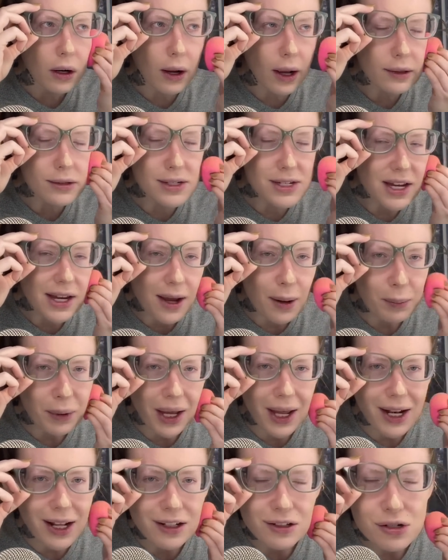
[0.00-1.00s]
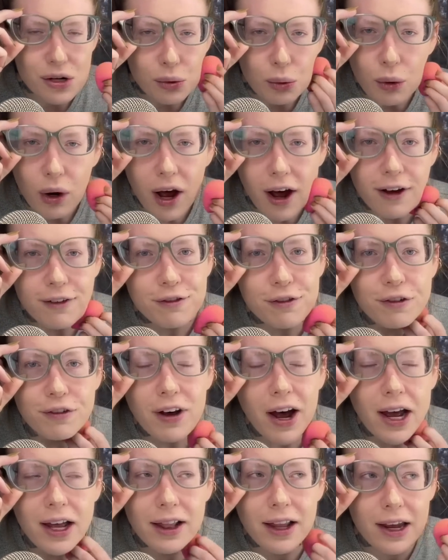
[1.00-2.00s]
See, I'm getting too rough.
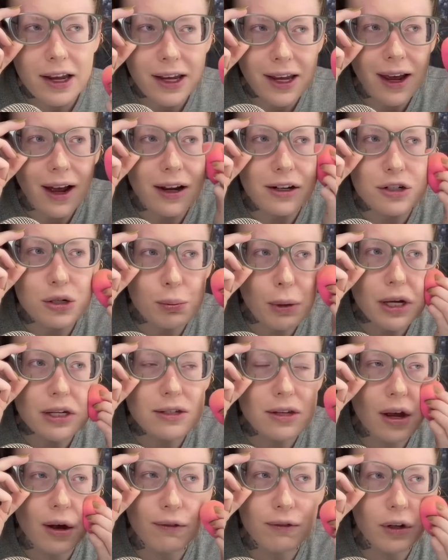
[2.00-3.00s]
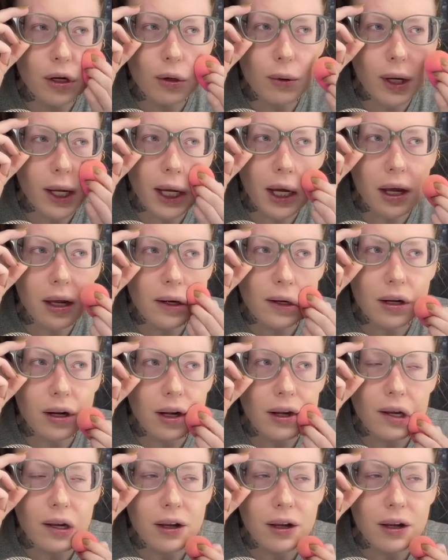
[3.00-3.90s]
I like catch myself doing it.